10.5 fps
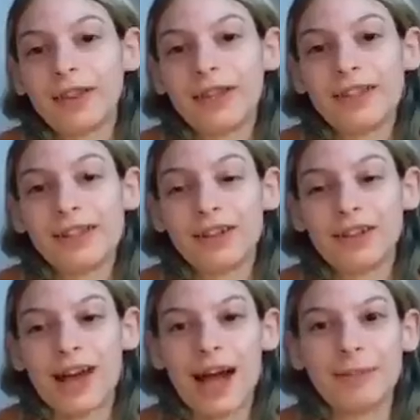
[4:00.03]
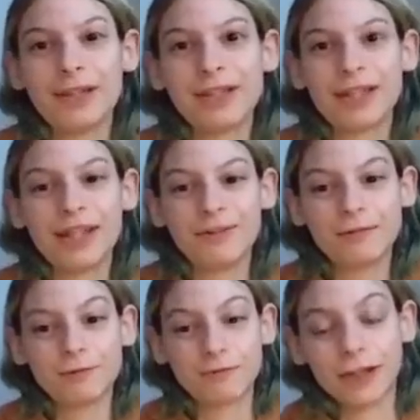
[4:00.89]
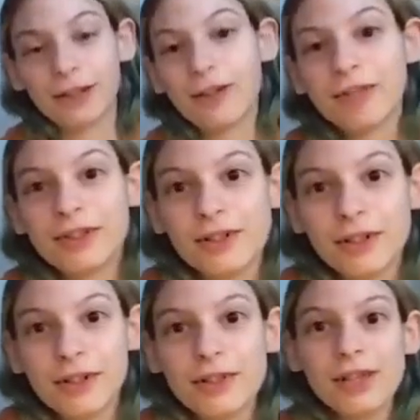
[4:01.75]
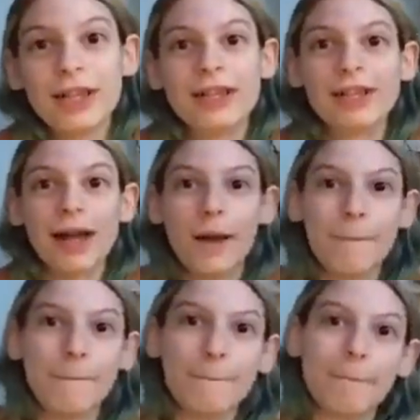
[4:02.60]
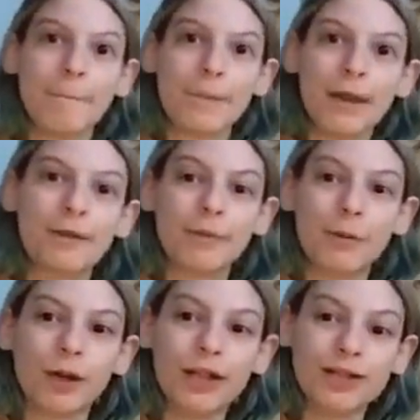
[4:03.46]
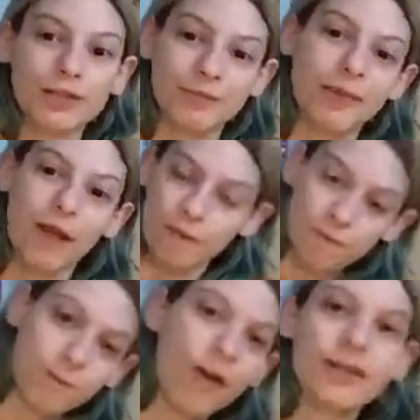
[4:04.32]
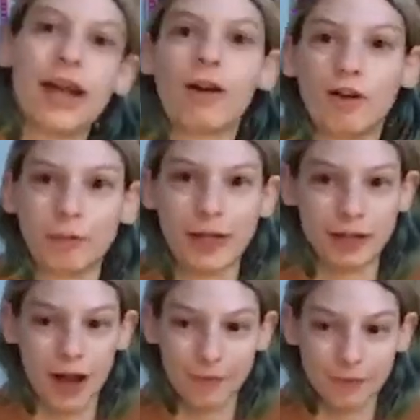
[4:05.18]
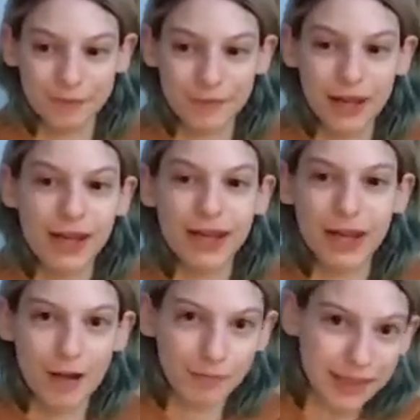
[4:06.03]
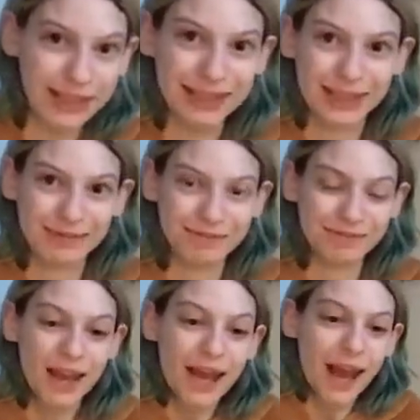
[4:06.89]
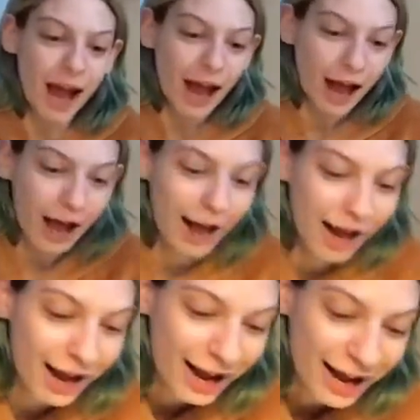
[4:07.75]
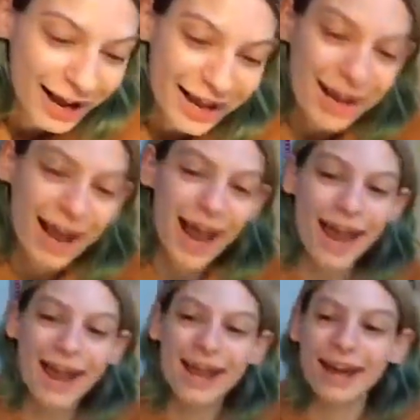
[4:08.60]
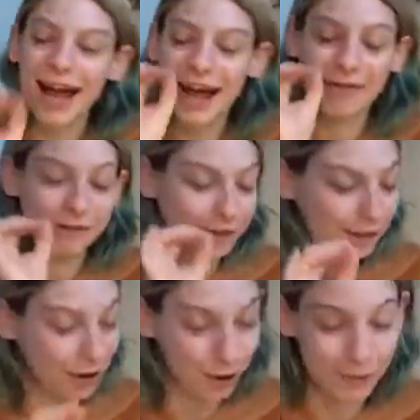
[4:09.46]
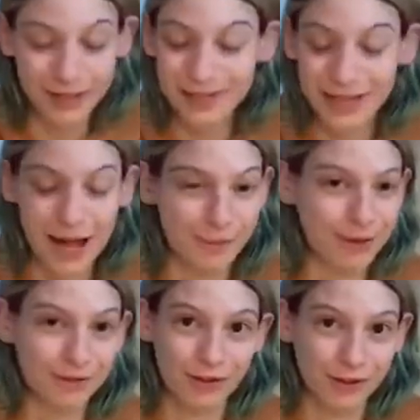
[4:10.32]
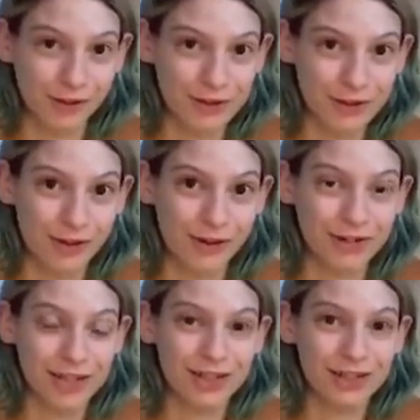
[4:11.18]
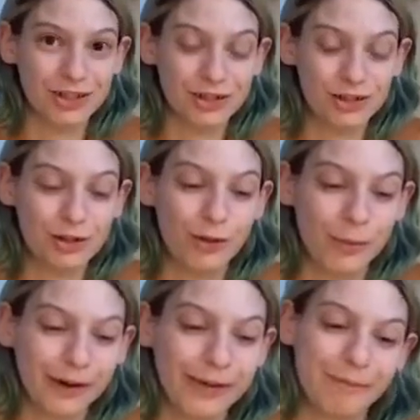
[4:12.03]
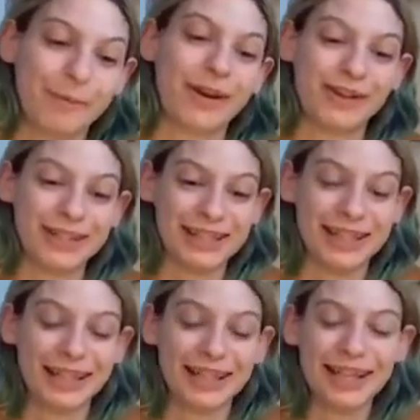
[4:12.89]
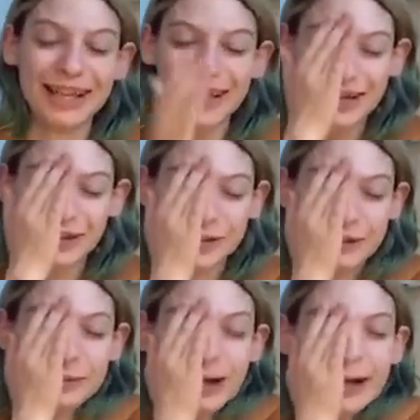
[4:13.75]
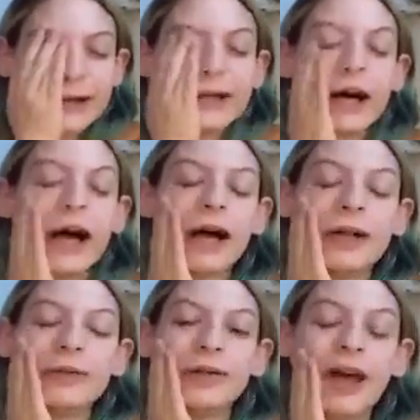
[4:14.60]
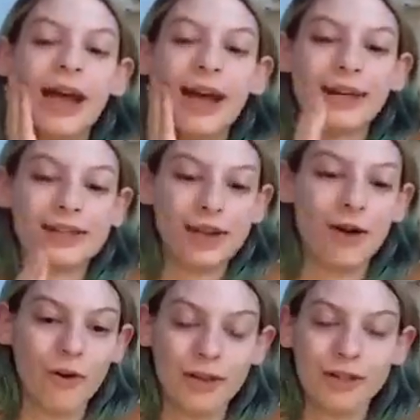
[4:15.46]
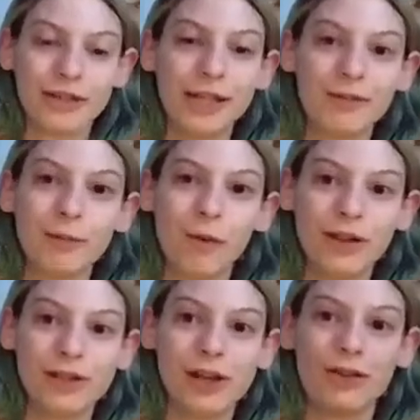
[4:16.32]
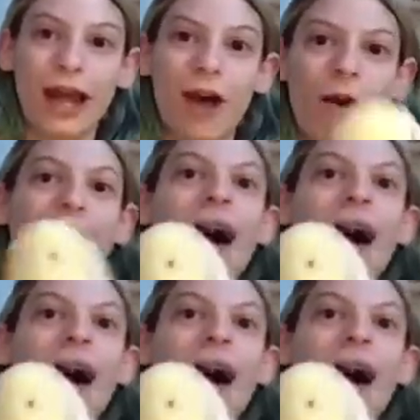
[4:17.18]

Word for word: thing is it could have happened in front of these girls is my breast falls out of my top. Completely. And I really hope it didn't happen in front of those girls. That's super embarrassing. Oh my god. And so even more so now,